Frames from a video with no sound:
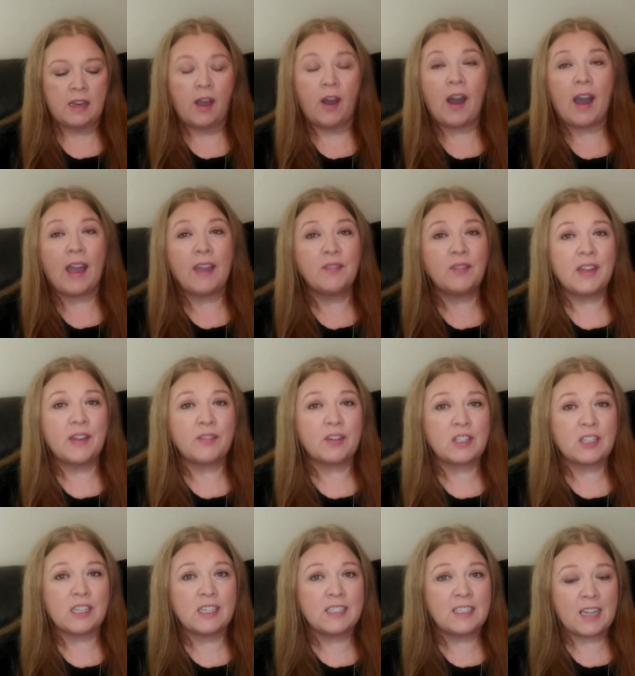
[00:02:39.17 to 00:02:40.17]
Now, I've never
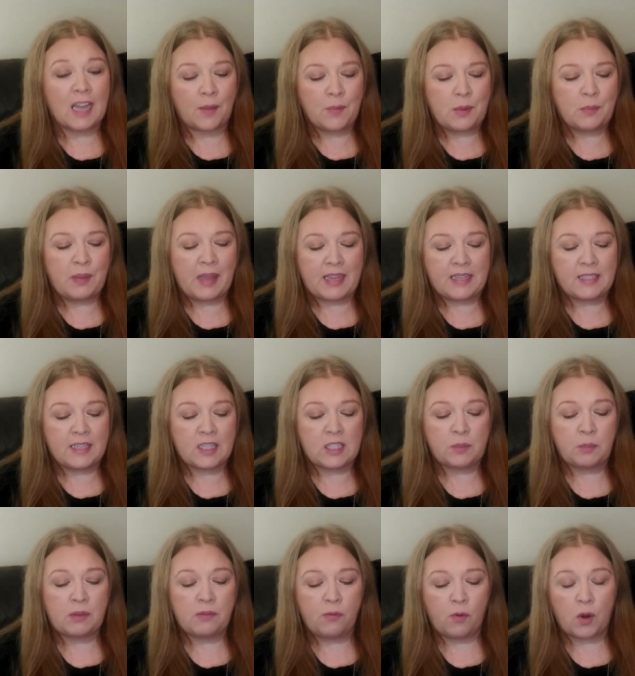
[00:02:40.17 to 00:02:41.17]
done diamond
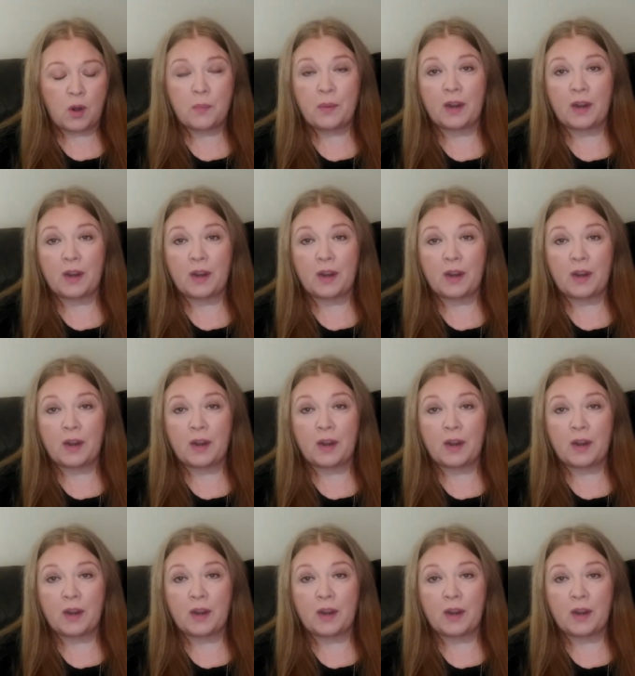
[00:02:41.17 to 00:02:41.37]
paintings before,